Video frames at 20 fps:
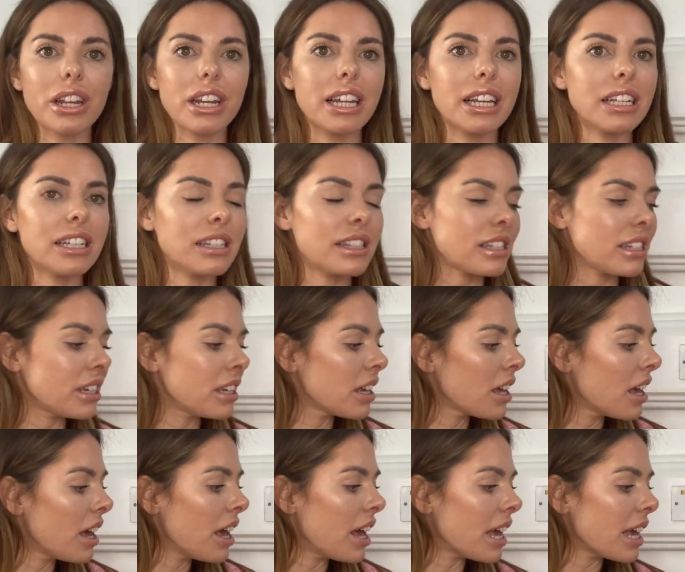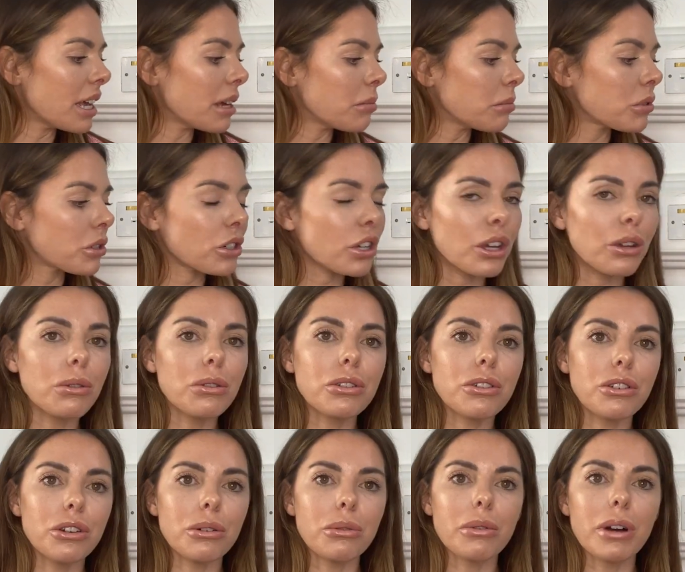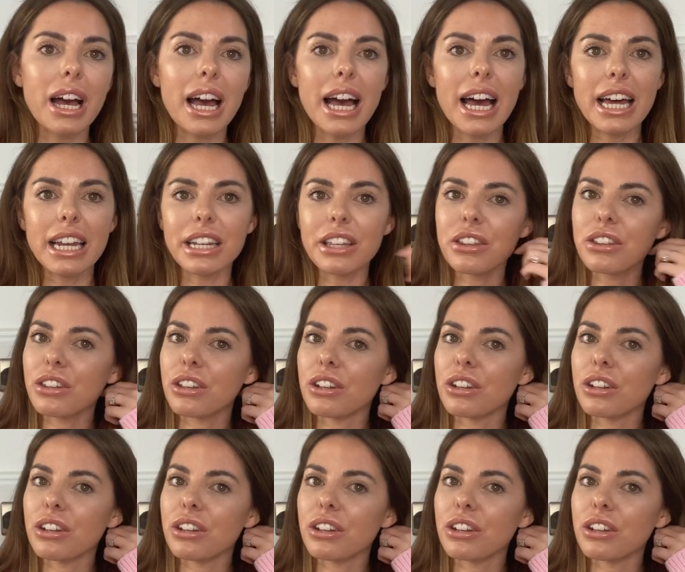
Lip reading: lady to go through any